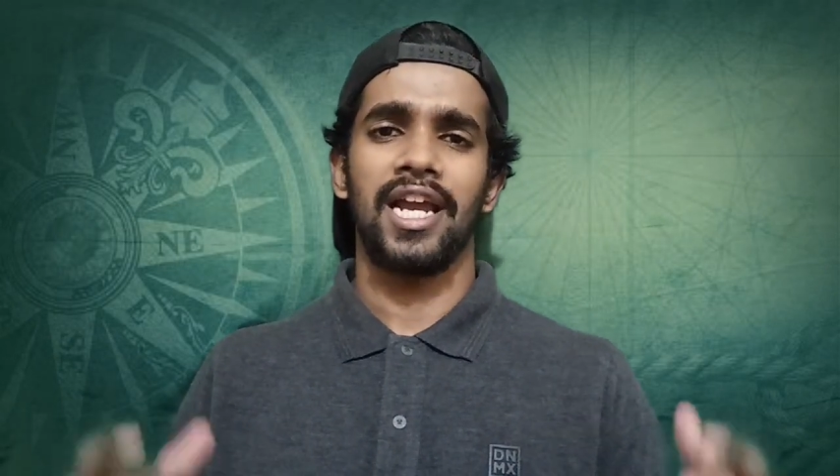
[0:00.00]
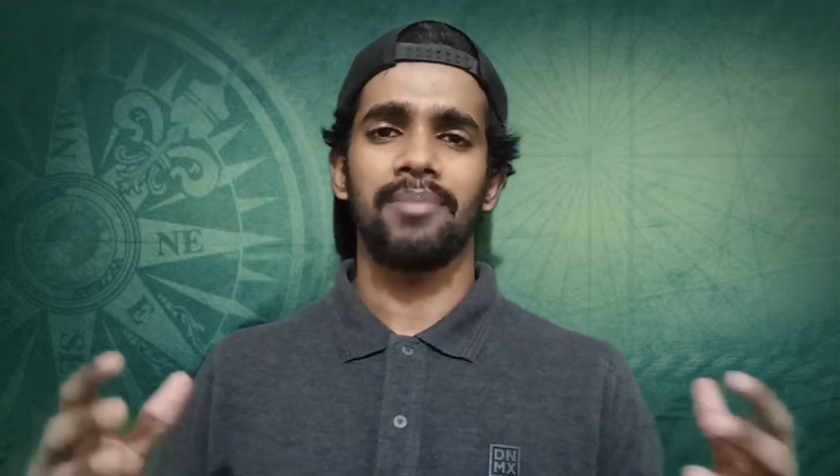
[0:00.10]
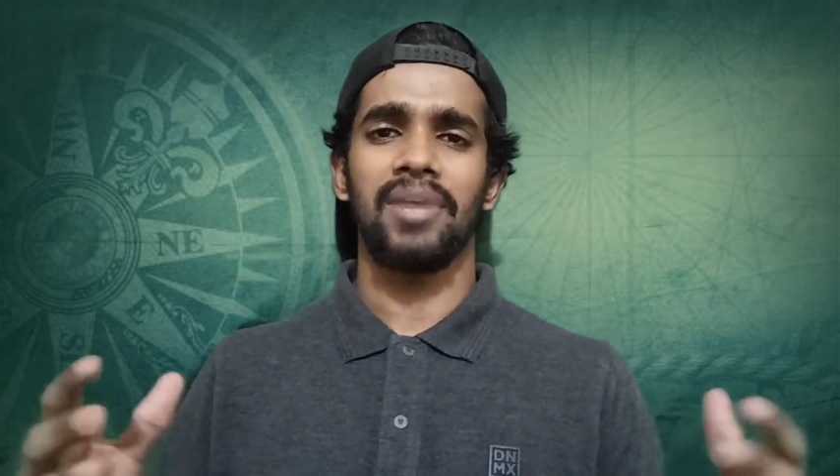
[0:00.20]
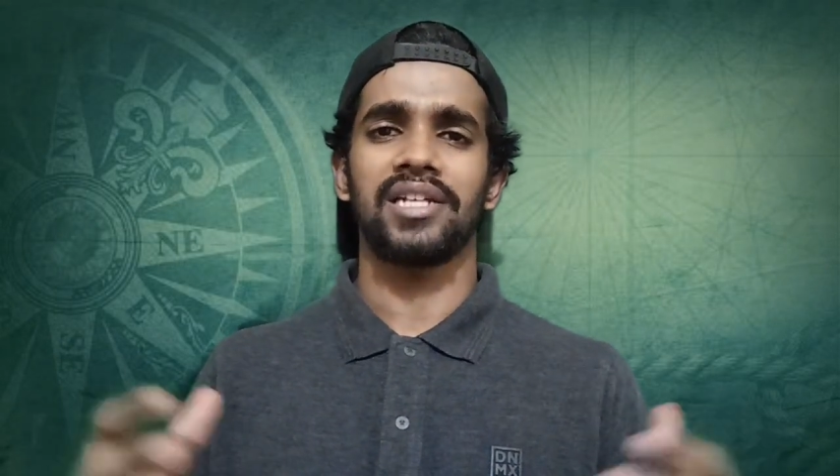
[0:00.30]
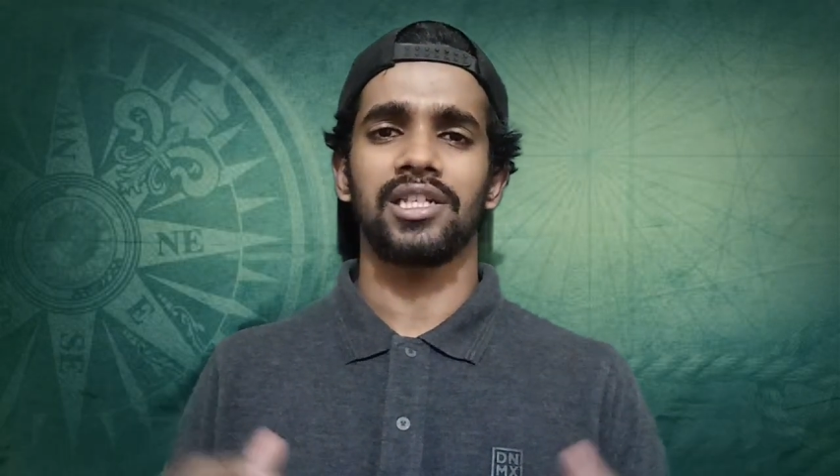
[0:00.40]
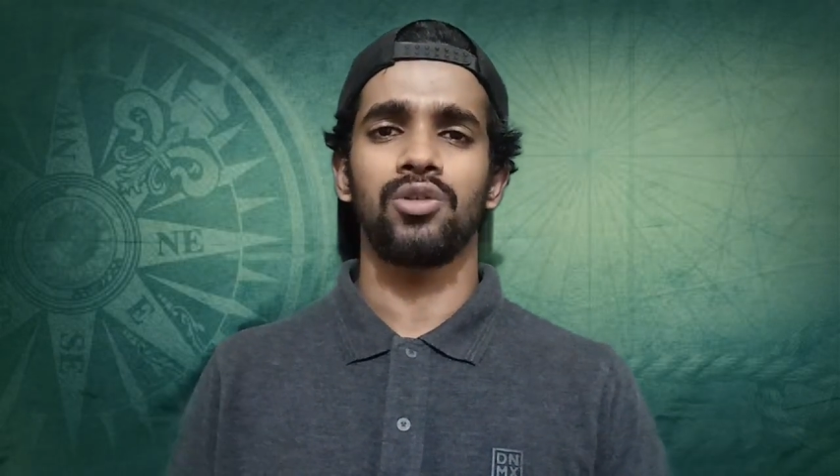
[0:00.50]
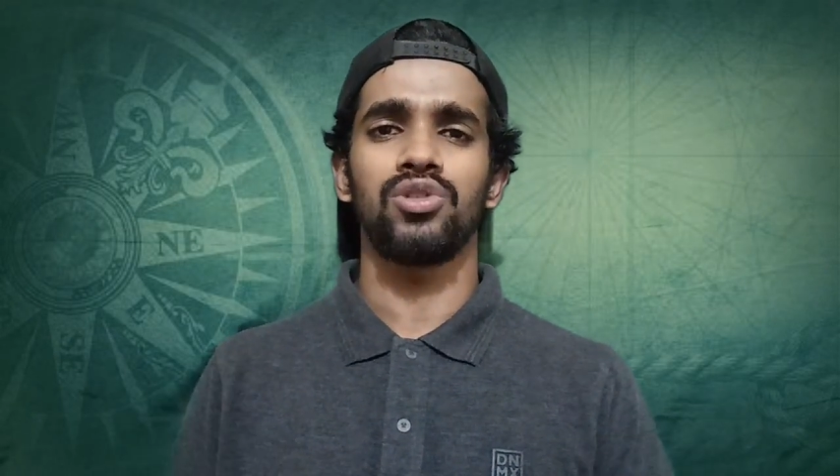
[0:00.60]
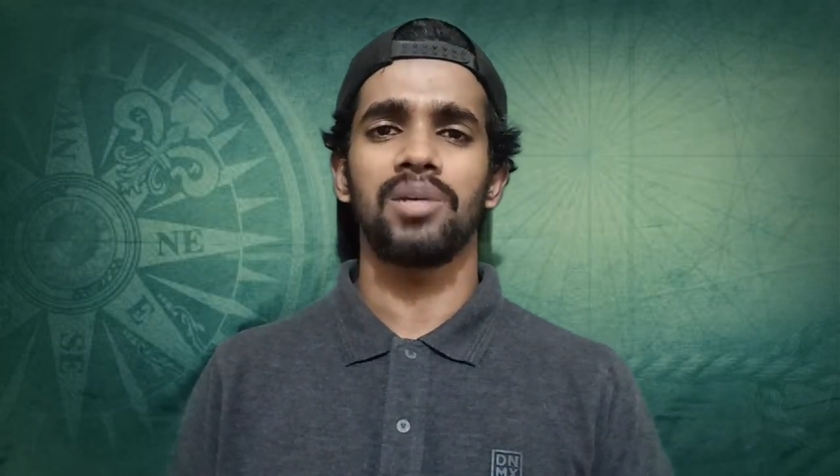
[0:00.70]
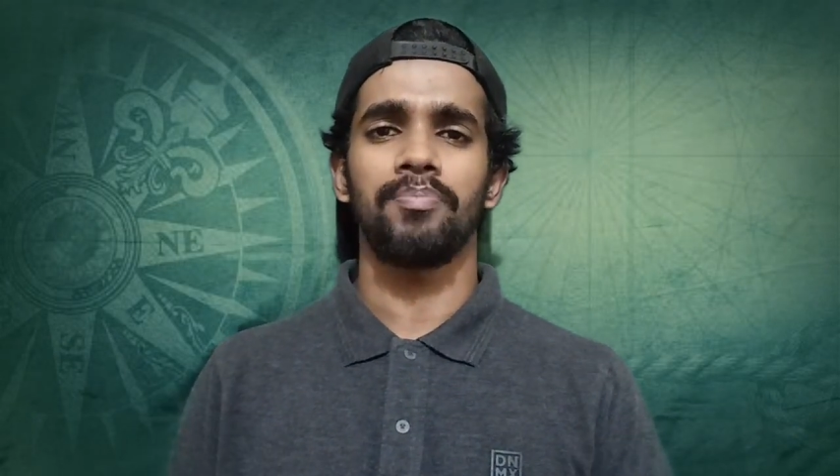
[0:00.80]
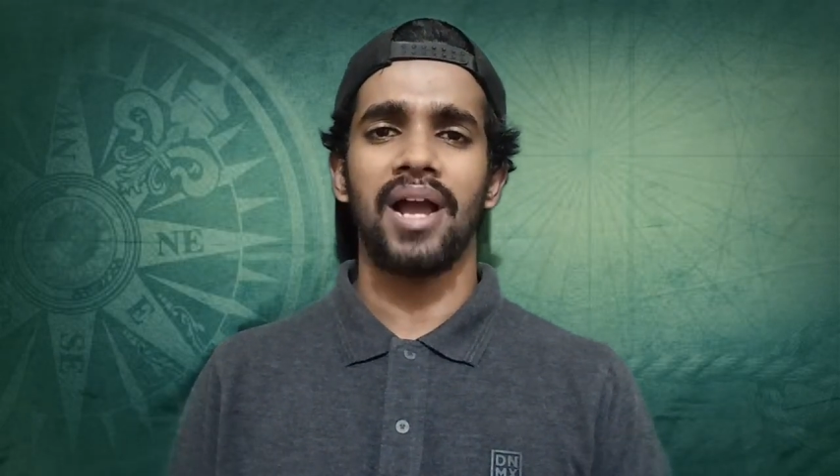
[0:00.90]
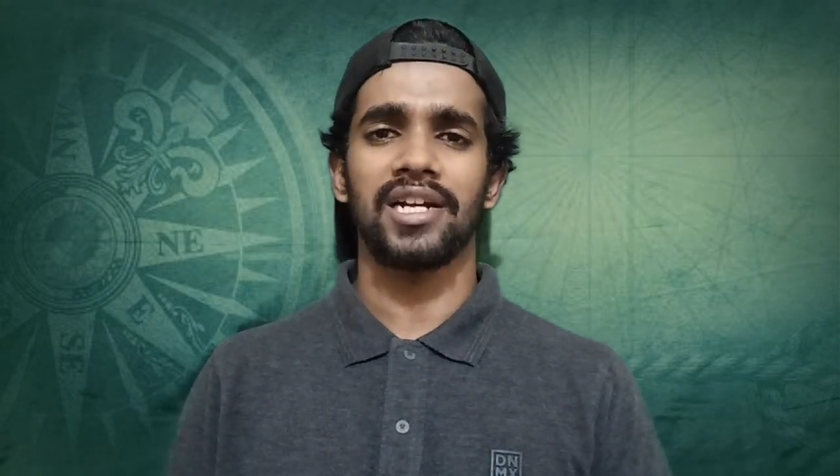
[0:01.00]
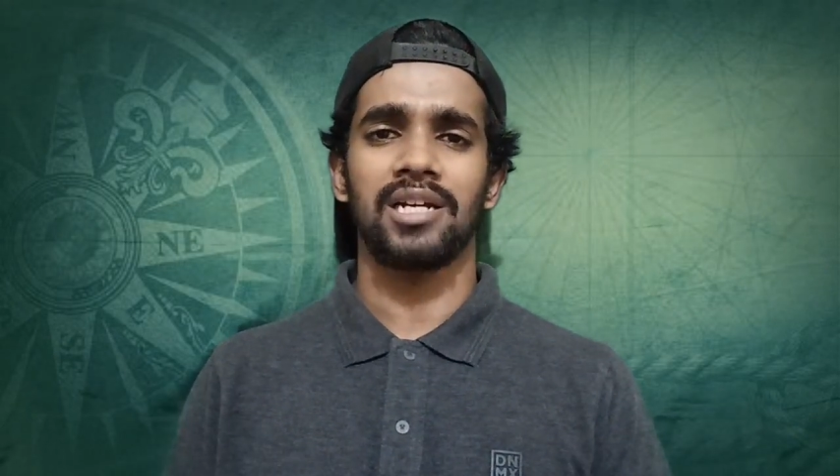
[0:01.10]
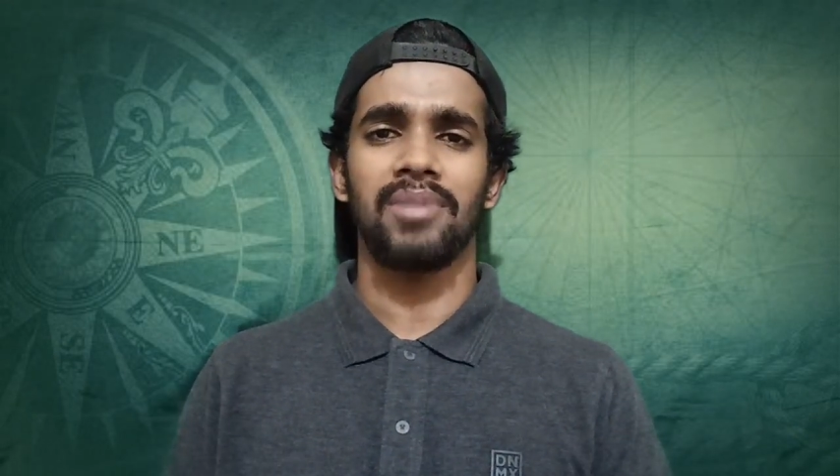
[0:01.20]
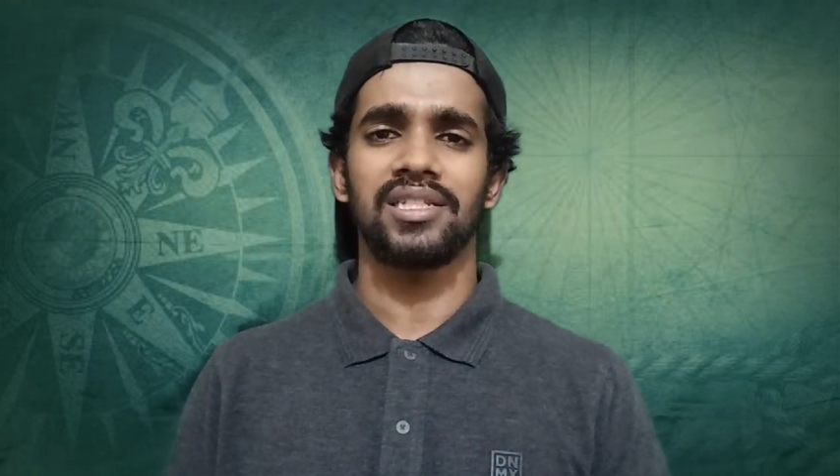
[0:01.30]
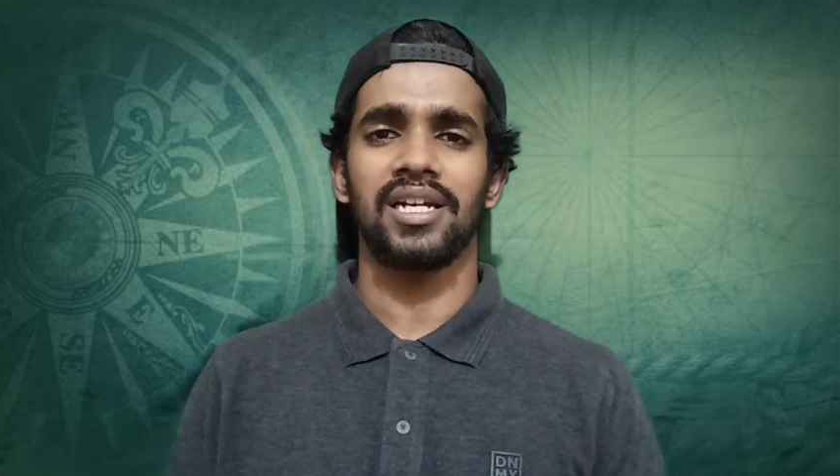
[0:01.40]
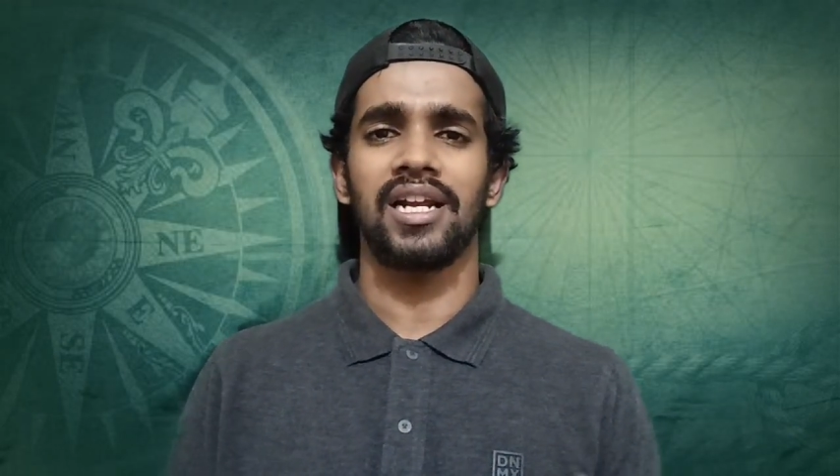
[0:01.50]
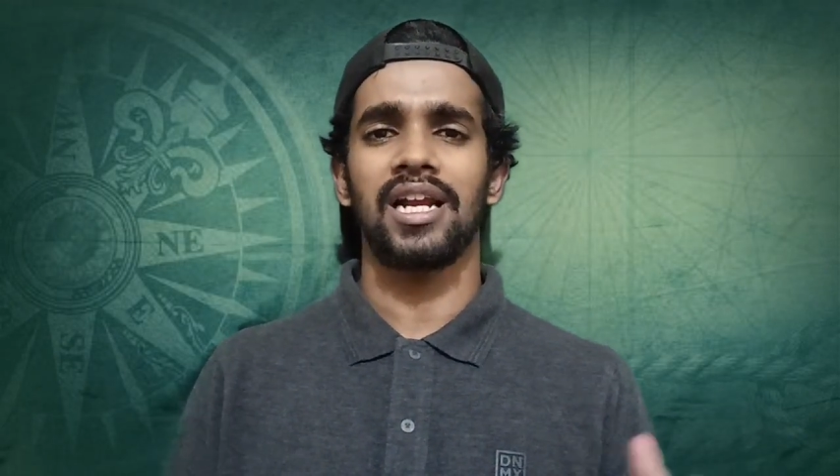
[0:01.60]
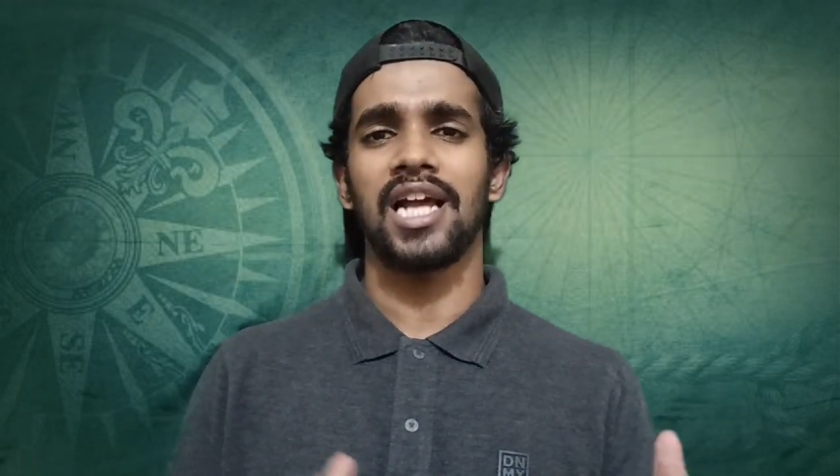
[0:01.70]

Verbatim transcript: It makes a huge impact in my channel,